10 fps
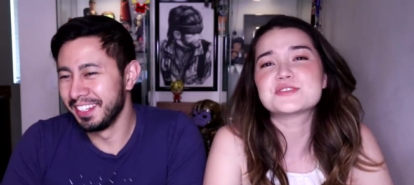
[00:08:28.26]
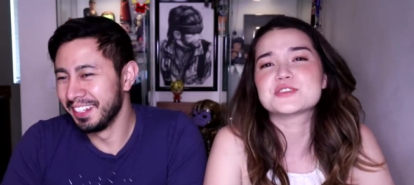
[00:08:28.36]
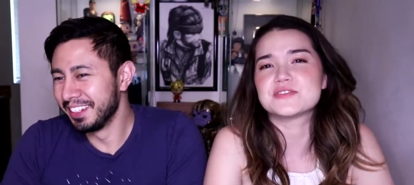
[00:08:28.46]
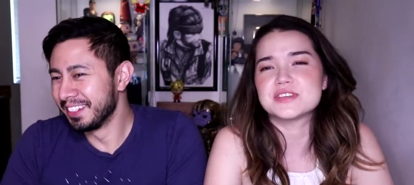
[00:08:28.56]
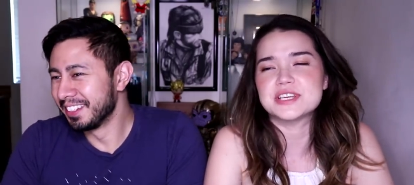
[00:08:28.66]

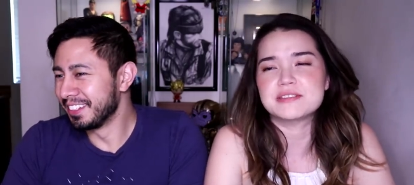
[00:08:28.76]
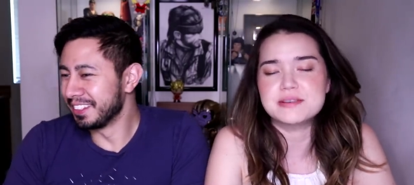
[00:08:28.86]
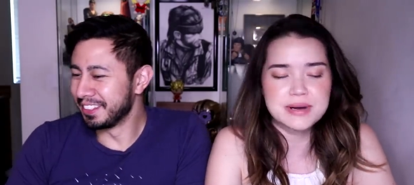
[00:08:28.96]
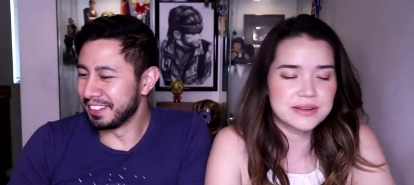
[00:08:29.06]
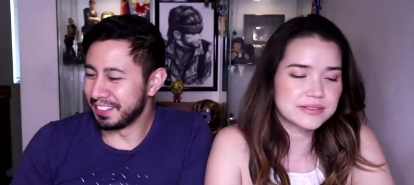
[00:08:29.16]
Speaker 1: There's a video
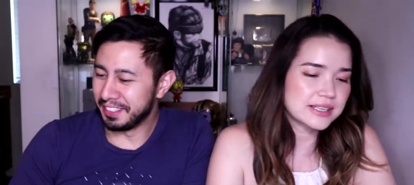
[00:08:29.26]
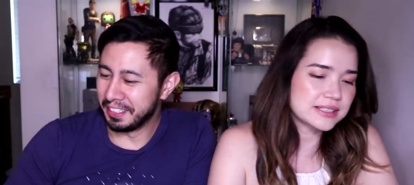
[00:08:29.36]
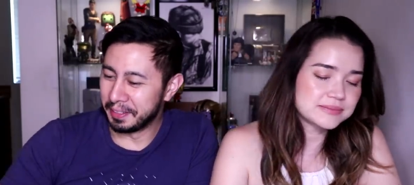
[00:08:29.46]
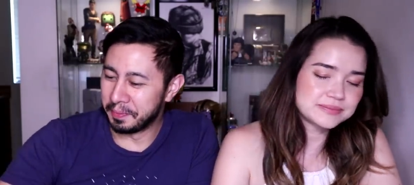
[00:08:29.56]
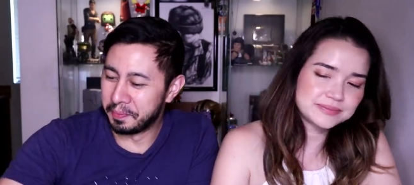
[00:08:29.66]
about that.
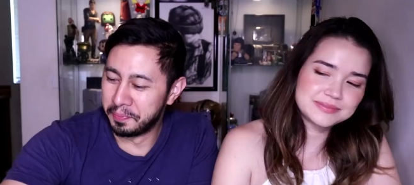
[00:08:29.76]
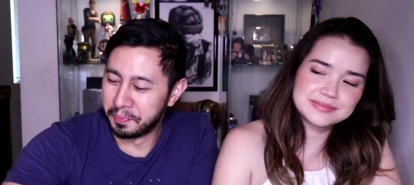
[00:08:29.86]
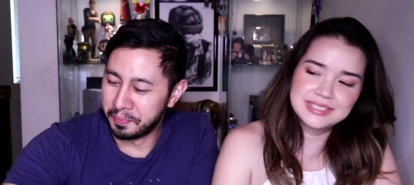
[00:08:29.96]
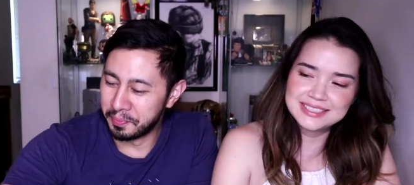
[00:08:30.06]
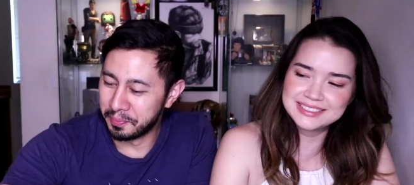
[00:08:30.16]
Yeah.
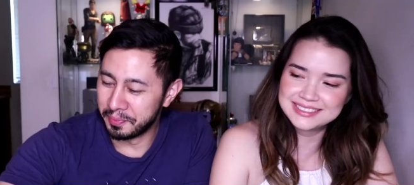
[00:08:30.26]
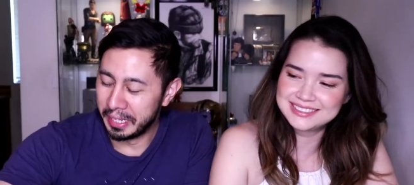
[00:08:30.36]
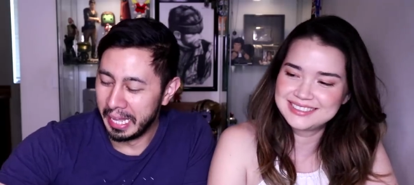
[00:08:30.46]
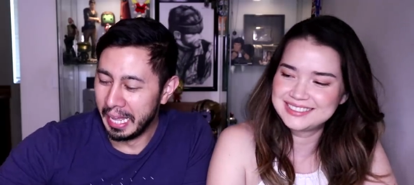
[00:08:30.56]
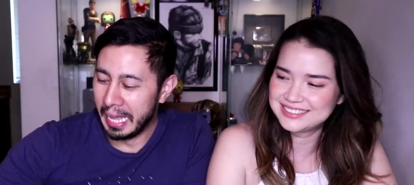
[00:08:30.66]

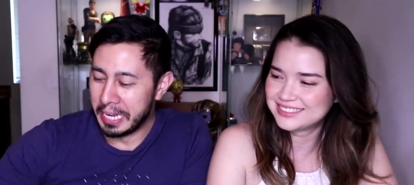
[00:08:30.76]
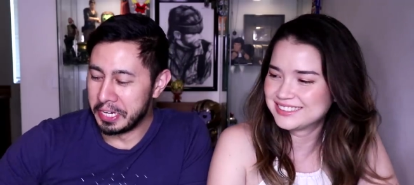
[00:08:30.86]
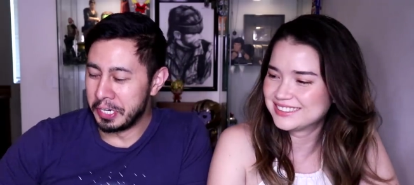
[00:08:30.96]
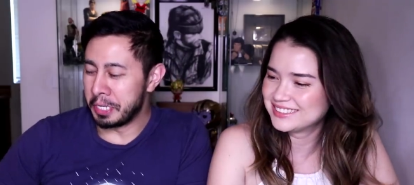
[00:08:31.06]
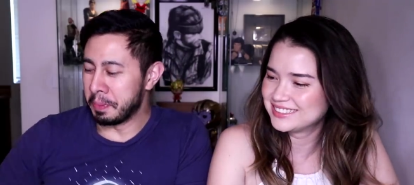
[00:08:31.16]
Speaker 2: It
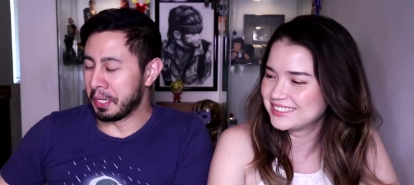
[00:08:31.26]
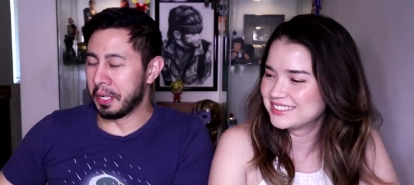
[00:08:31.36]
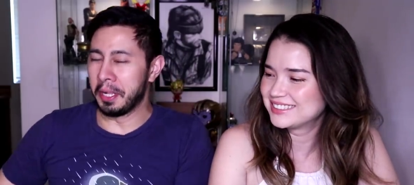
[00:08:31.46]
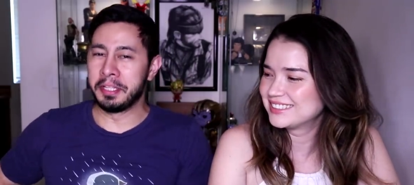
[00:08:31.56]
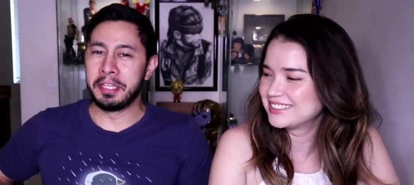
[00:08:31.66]
should just be
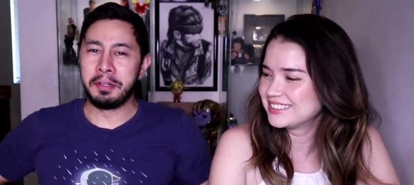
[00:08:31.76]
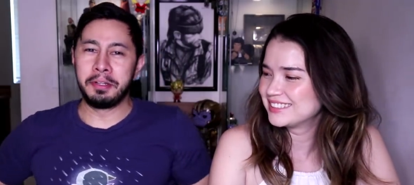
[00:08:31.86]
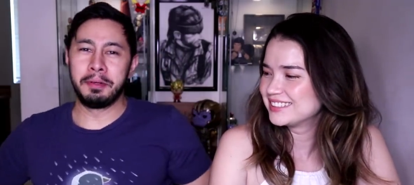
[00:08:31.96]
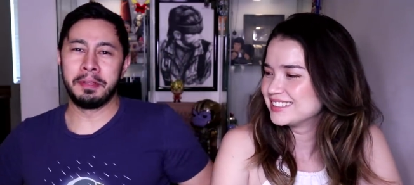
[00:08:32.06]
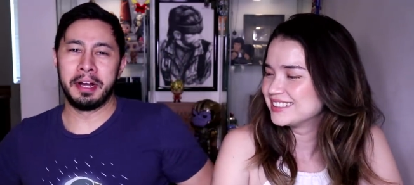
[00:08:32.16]
called
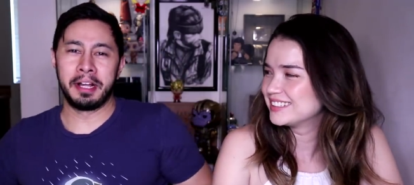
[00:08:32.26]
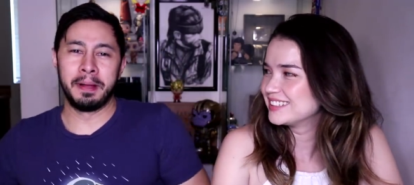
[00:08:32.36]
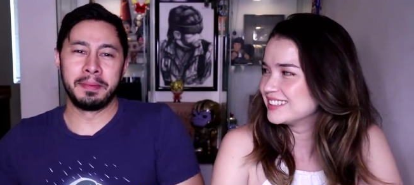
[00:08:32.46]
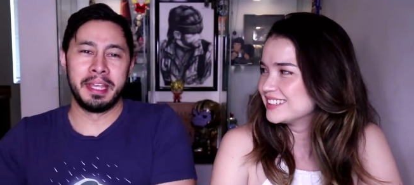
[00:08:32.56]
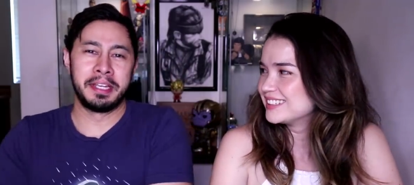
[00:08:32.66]

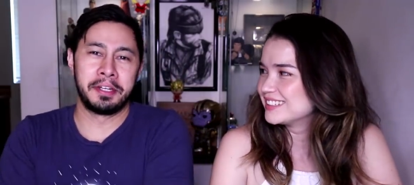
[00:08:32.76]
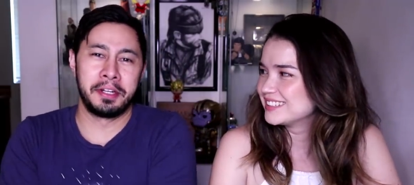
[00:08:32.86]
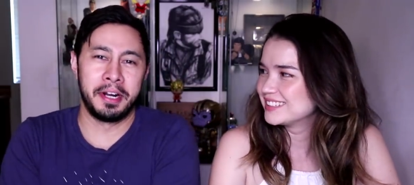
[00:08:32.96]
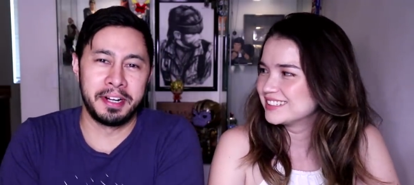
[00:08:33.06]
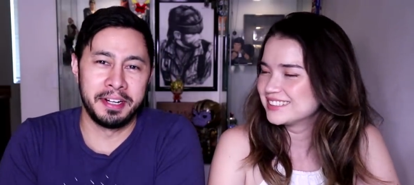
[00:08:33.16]
youtube.com slash
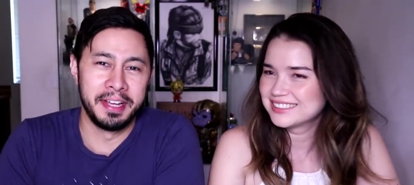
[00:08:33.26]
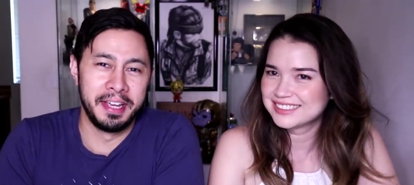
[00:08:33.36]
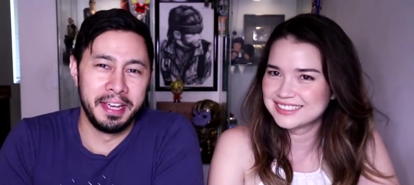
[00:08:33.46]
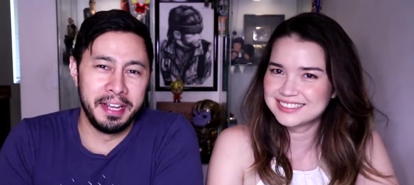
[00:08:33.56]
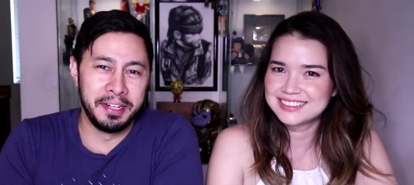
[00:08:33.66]
Achara,
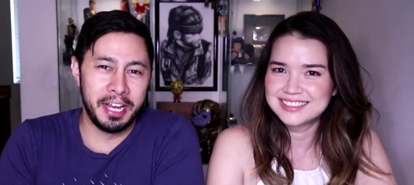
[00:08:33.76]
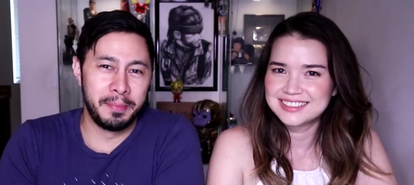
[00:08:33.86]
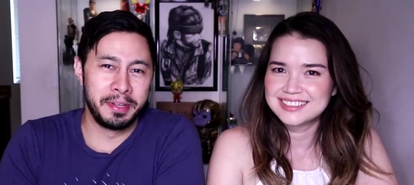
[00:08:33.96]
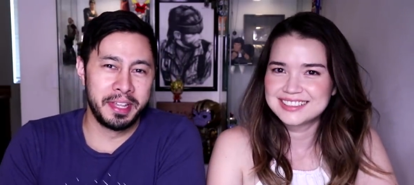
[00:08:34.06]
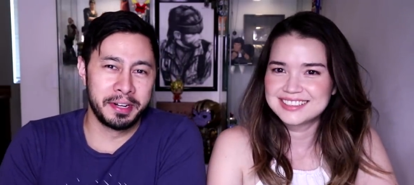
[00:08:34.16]
and
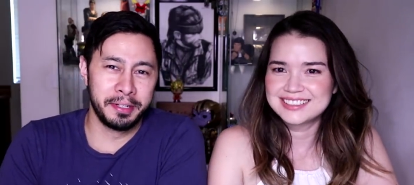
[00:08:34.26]
Jaby's there